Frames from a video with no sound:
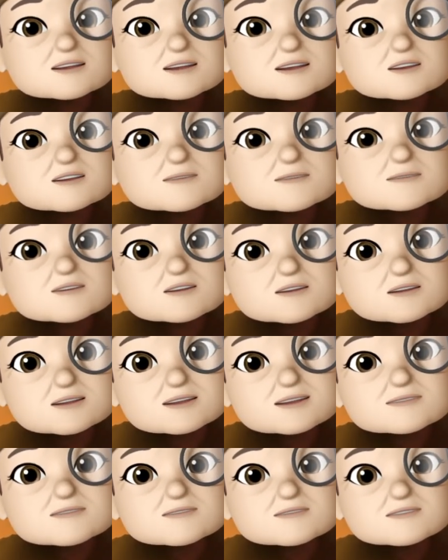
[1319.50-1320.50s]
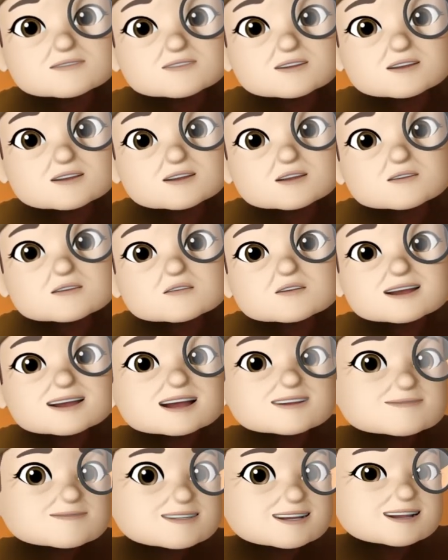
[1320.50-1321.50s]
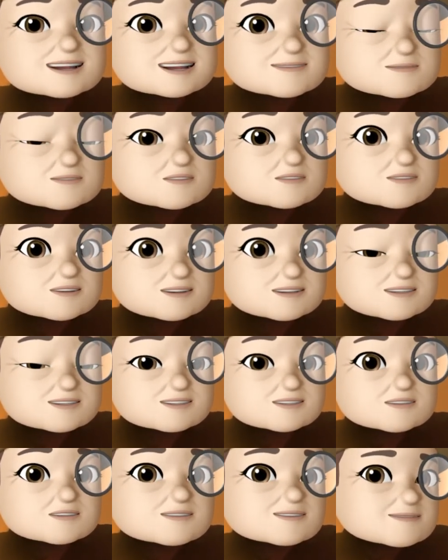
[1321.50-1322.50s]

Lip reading: part of what Epic Games wants to, so Epic